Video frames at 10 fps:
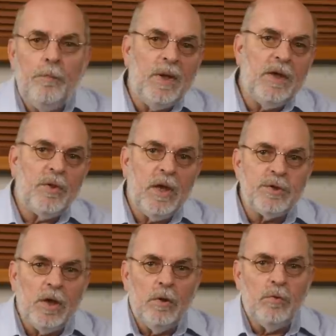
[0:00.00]
Many
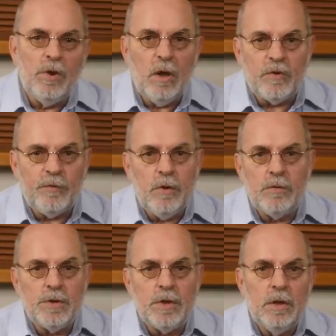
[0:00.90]
thanks to those
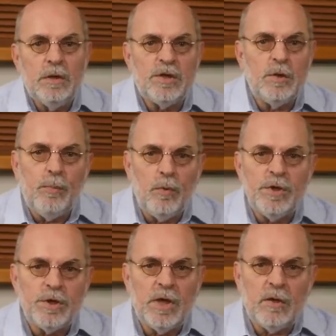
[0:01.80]
viewers that support
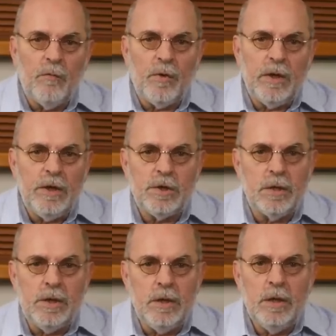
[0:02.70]
this channel
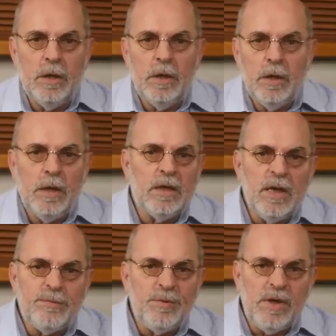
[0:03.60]
financially. It
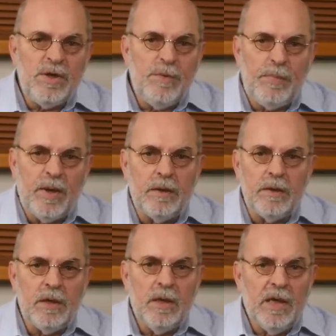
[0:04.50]
keeps me
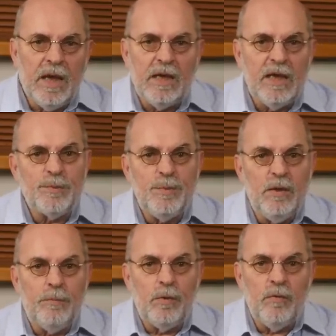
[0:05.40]
independent and lets me
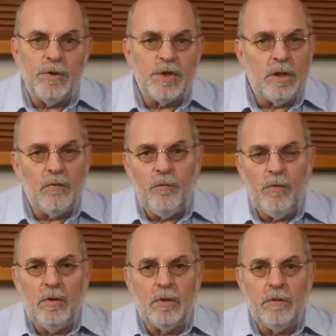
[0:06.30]
improve the channel
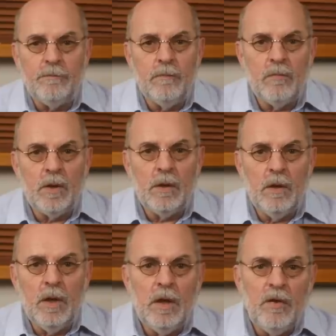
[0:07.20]
further.
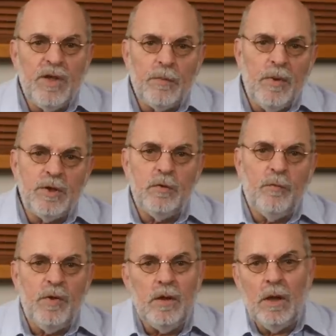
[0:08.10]
If that makes you
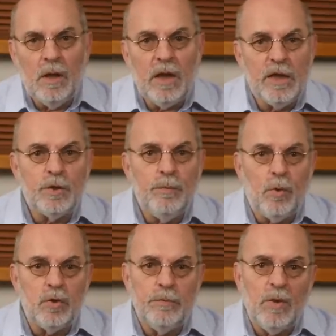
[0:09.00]
feel like
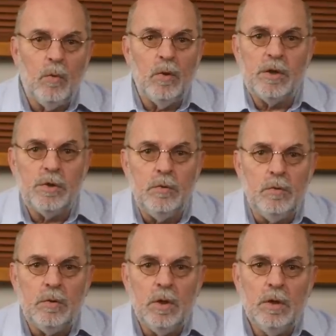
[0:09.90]
supporting my work
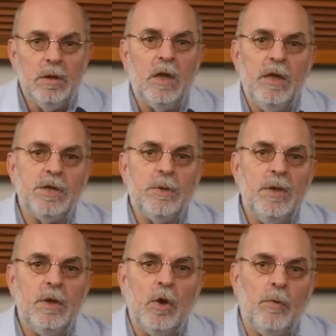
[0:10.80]
too, the links are
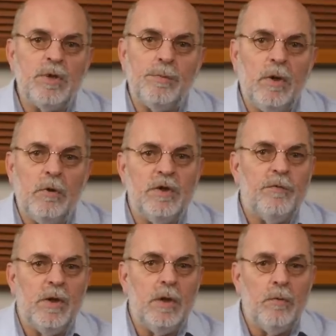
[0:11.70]
in the comments below this
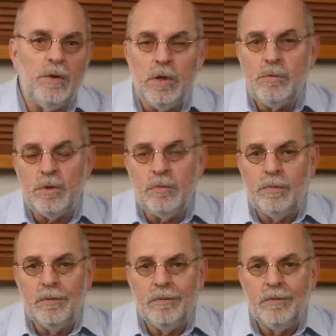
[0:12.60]
video on YouTube.